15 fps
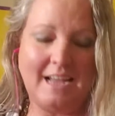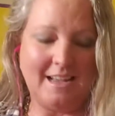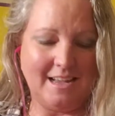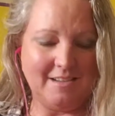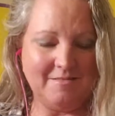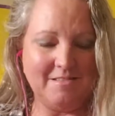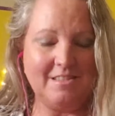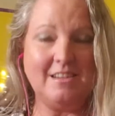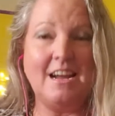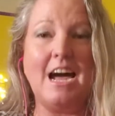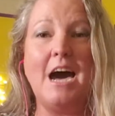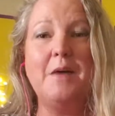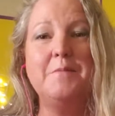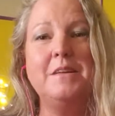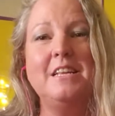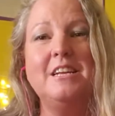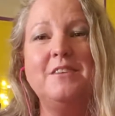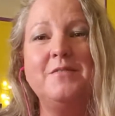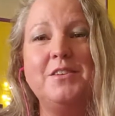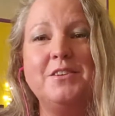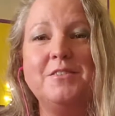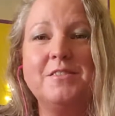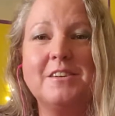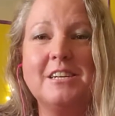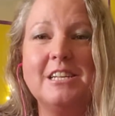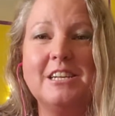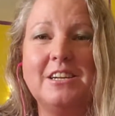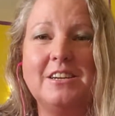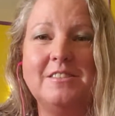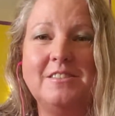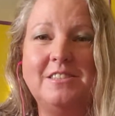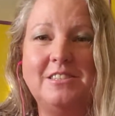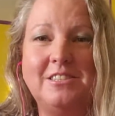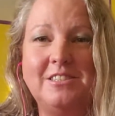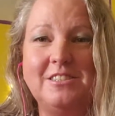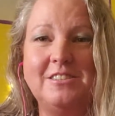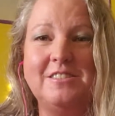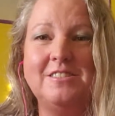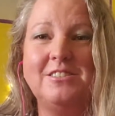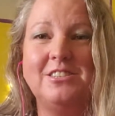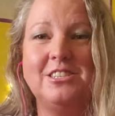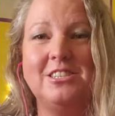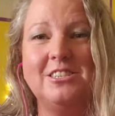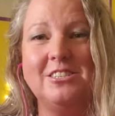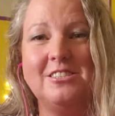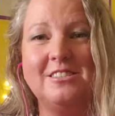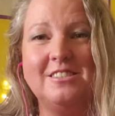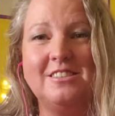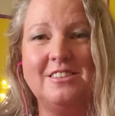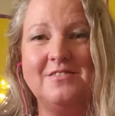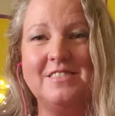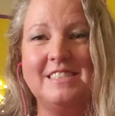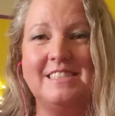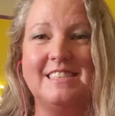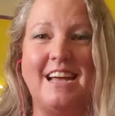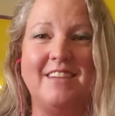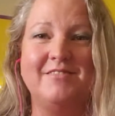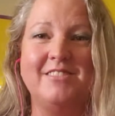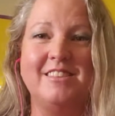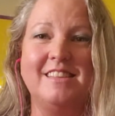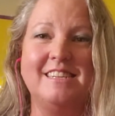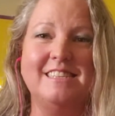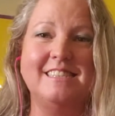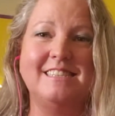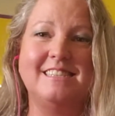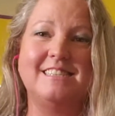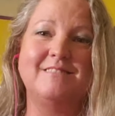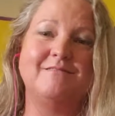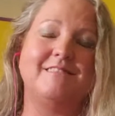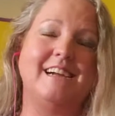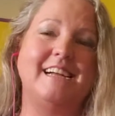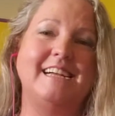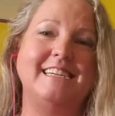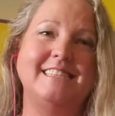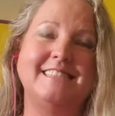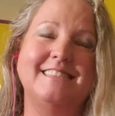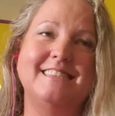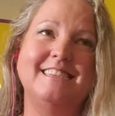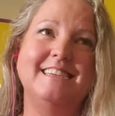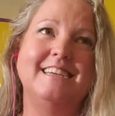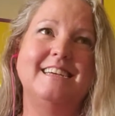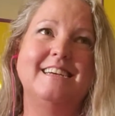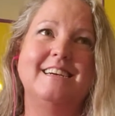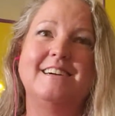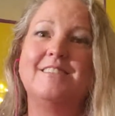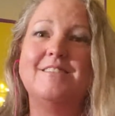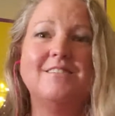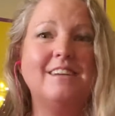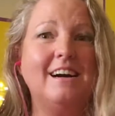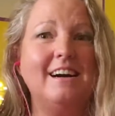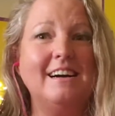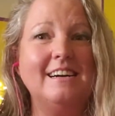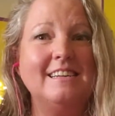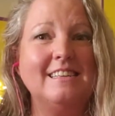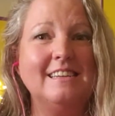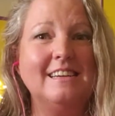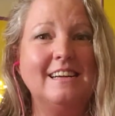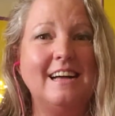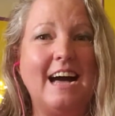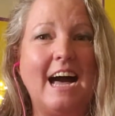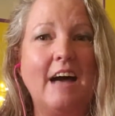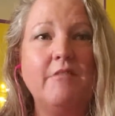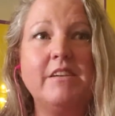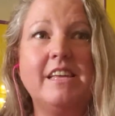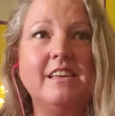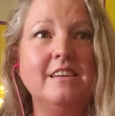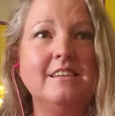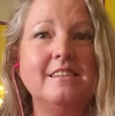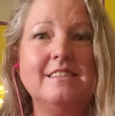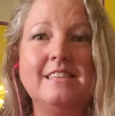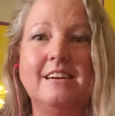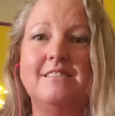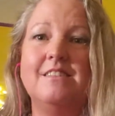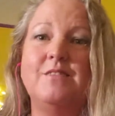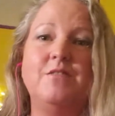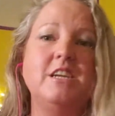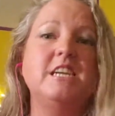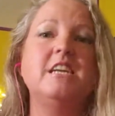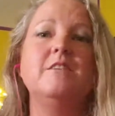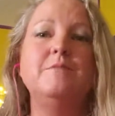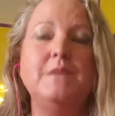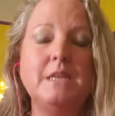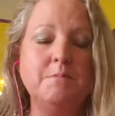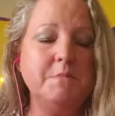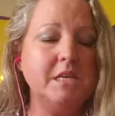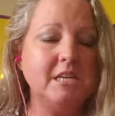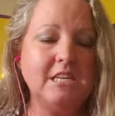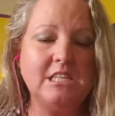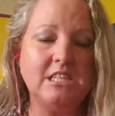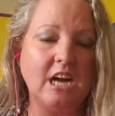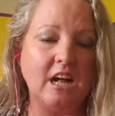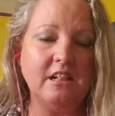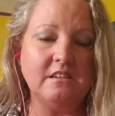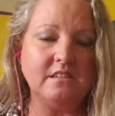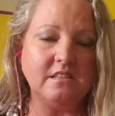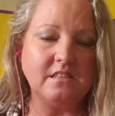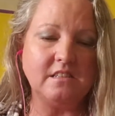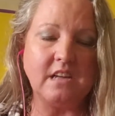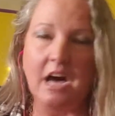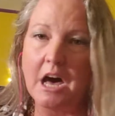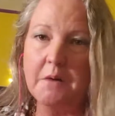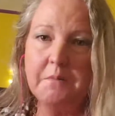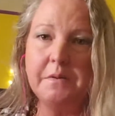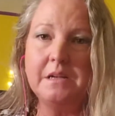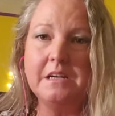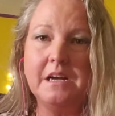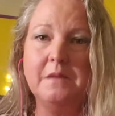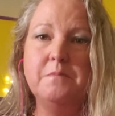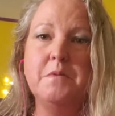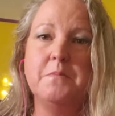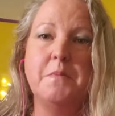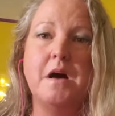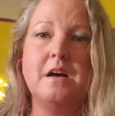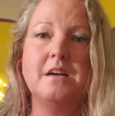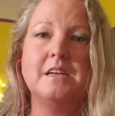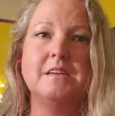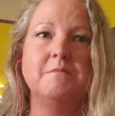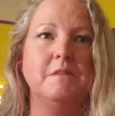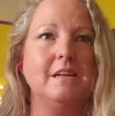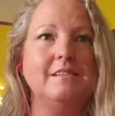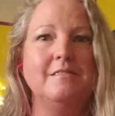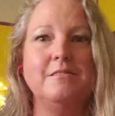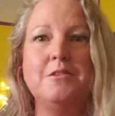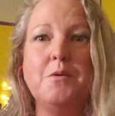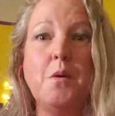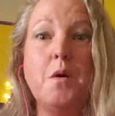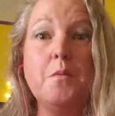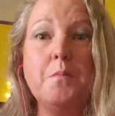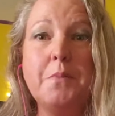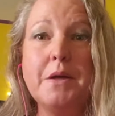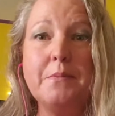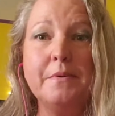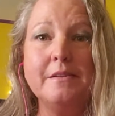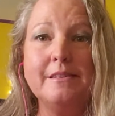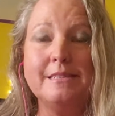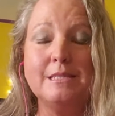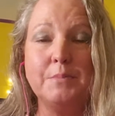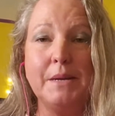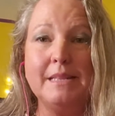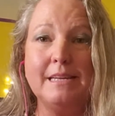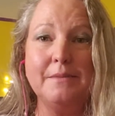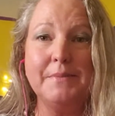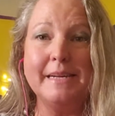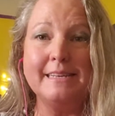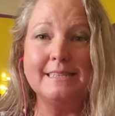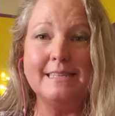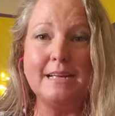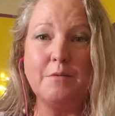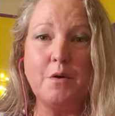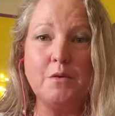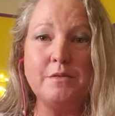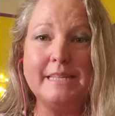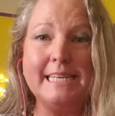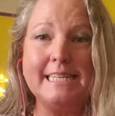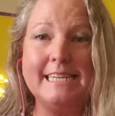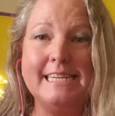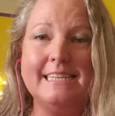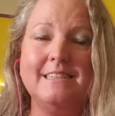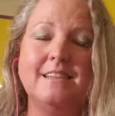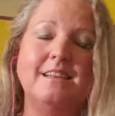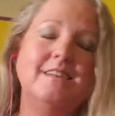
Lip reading: I wonder how many of you are going to go into church service after this, right? Oh God, I will give, if you give me $1 million, I'll become a monk. Well, we won't be able to spend it because they won't need it.